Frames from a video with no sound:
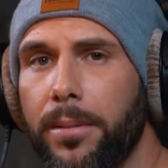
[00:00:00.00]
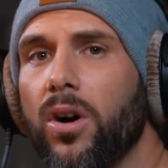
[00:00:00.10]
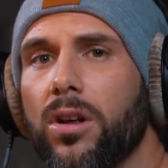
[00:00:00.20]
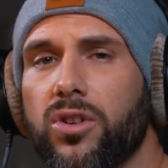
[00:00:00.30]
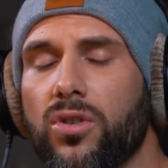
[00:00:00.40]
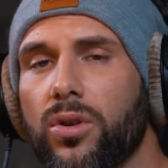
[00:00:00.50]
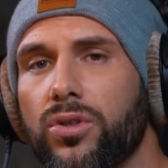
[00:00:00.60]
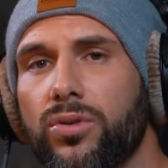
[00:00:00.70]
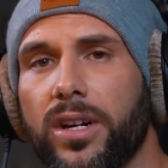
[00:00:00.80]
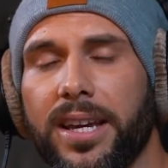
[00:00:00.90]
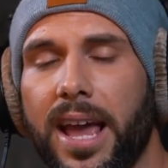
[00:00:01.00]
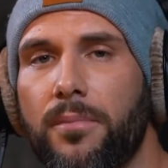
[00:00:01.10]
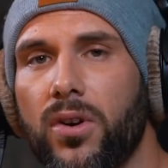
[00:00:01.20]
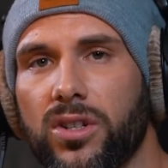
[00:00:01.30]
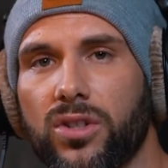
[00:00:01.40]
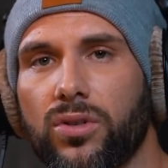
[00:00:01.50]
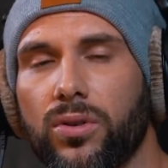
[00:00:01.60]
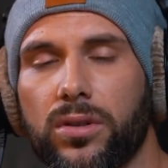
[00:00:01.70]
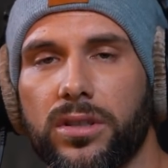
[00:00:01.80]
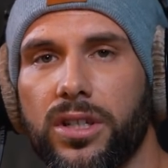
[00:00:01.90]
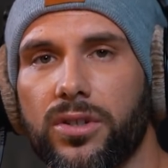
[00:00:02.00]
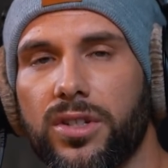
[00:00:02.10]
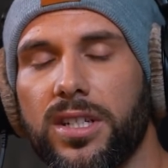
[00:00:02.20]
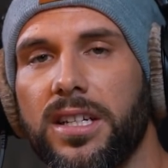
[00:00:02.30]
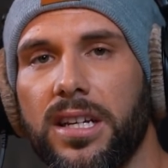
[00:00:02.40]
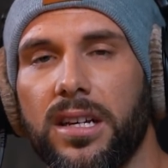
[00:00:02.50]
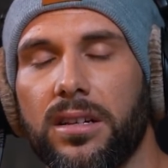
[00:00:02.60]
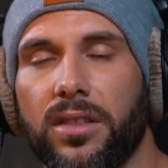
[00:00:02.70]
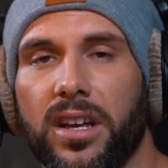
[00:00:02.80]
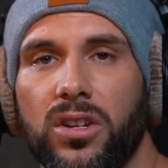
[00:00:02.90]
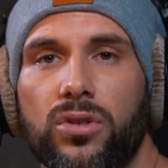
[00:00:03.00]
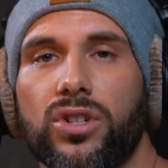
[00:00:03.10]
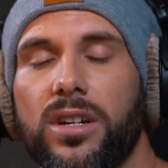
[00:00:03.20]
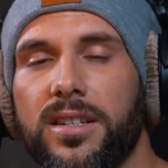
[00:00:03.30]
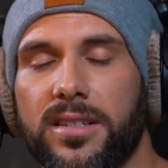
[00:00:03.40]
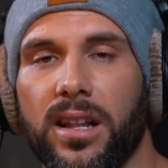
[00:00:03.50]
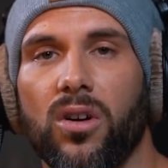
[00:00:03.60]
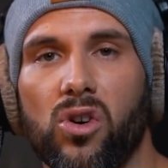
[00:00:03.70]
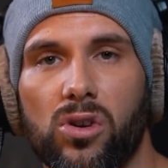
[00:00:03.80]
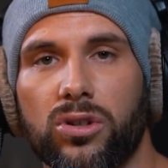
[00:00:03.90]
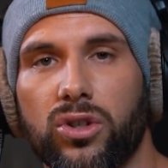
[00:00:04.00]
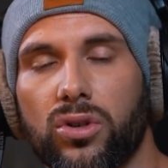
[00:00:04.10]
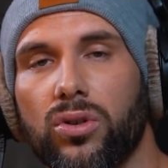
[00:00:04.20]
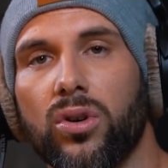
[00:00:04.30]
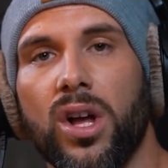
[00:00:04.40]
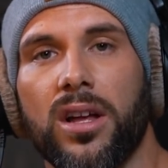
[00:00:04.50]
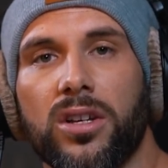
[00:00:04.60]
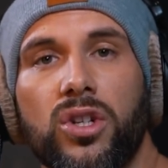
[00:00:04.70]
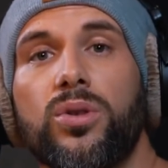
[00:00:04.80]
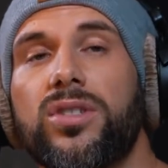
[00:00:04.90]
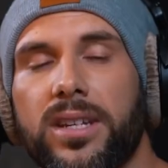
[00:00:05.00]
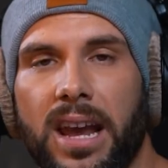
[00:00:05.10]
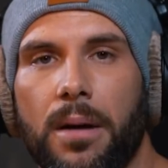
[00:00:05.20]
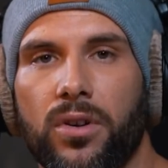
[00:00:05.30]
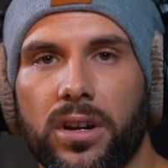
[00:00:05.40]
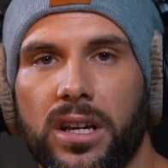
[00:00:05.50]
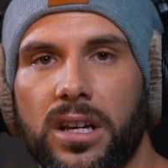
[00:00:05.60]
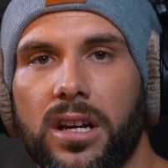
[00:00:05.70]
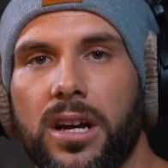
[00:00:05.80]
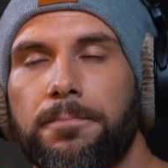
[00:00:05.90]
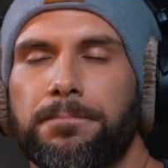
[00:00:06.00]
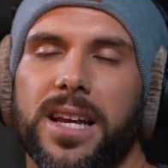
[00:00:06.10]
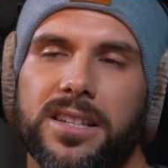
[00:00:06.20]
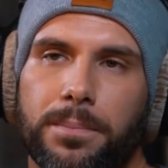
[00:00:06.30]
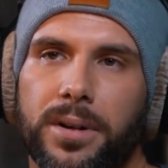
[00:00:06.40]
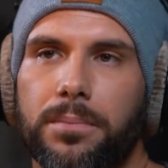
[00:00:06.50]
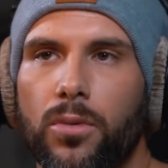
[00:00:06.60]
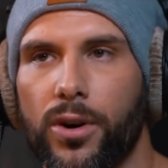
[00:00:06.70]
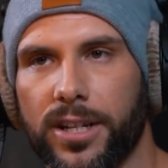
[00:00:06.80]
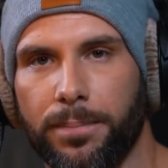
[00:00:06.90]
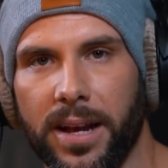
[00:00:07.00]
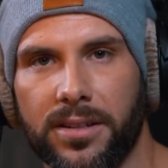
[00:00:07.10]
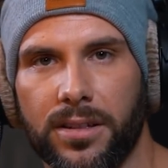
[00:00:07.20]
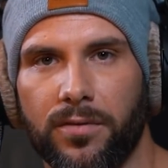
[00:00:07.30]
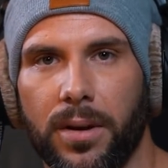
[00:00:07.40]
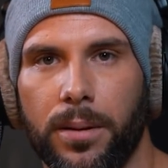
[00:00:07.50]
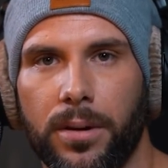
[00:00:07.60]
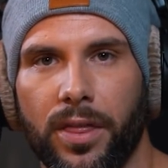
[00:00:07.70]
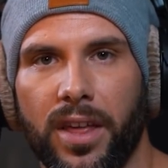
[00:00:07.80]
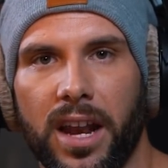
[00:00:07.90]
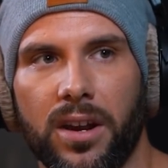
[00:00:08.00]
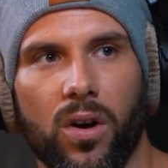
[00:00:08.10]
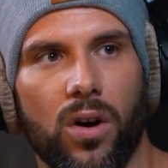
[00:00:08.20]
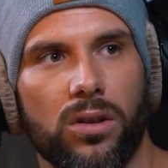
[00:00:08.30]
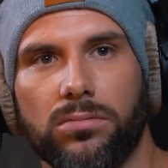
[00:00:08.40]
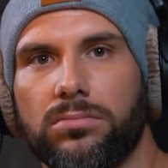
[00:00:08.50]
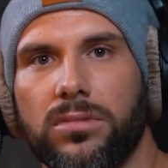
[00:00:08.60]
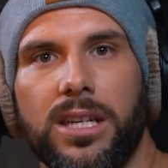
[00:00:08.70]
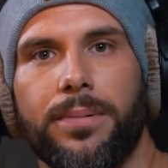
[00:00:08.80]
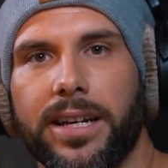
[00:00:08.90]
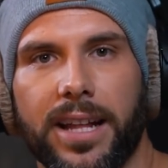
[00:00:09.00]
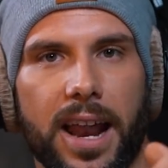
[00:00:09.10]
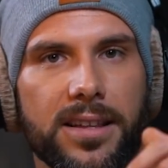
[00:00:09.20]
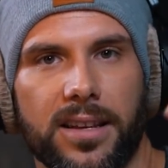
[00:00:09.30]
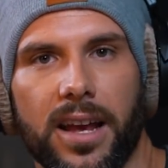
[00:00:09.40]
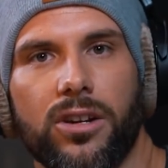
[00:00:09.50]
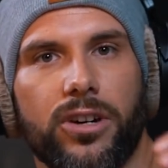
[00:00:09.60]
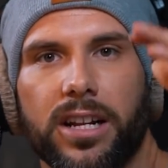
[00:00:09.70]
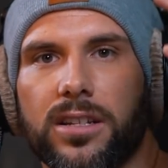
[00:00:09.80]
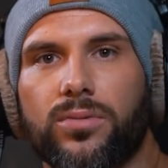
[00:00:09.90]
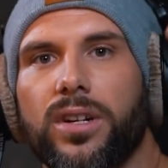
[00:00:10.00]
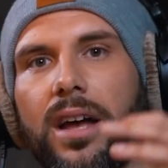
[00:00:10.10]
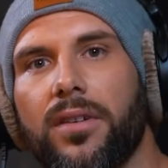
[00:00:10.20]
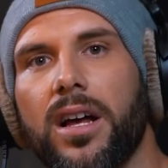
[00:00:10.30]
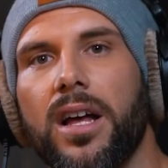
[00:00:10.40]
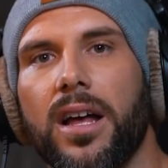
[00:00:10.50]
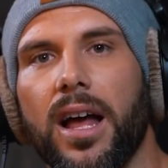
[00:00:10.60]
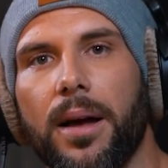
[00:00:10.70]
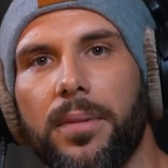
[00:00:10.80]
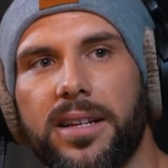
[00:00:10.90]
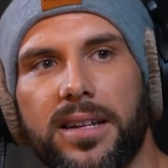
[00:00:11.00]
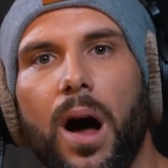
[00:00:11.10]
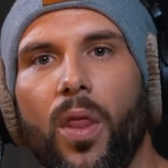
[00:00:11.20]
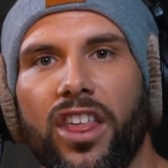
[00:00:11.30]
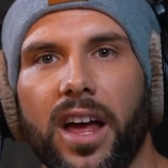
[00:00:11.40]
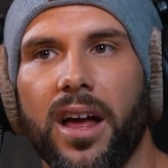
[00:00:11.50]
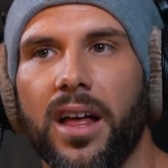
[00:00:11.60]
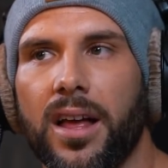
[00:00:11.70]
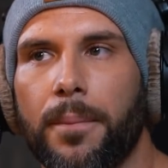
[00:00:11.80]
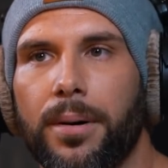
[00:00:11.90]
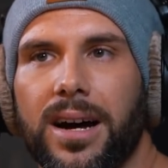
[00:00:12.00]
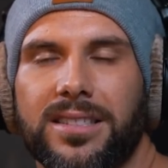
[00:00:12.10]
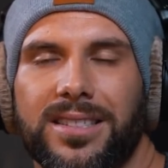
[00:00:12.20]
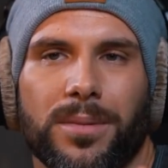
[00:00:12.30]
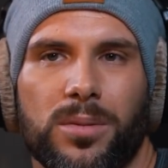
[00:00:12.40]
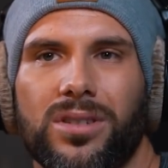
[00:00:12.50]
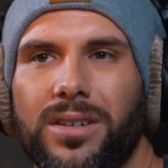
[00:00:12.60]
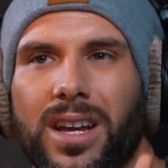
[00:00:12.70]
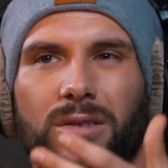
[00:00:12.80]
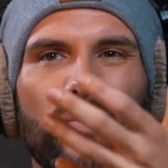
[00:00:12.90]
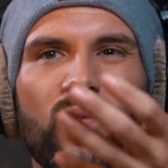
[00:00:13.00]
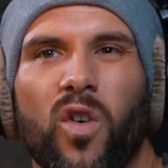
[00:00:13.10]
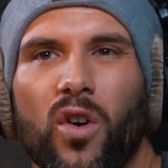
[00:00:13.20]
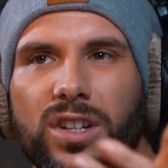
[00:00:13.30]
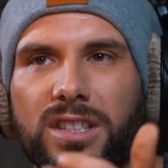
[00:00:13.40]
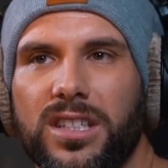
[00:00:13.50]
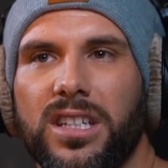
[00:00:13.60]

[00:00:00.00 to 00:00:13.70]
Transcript: Maybe also go to a camera store in your city. They usually sell also used camera gear. It's a bit more expensive maybe than on eBay Kleinanzeigen, Craigslist, whatever is out there. But sometimes you even get warranty.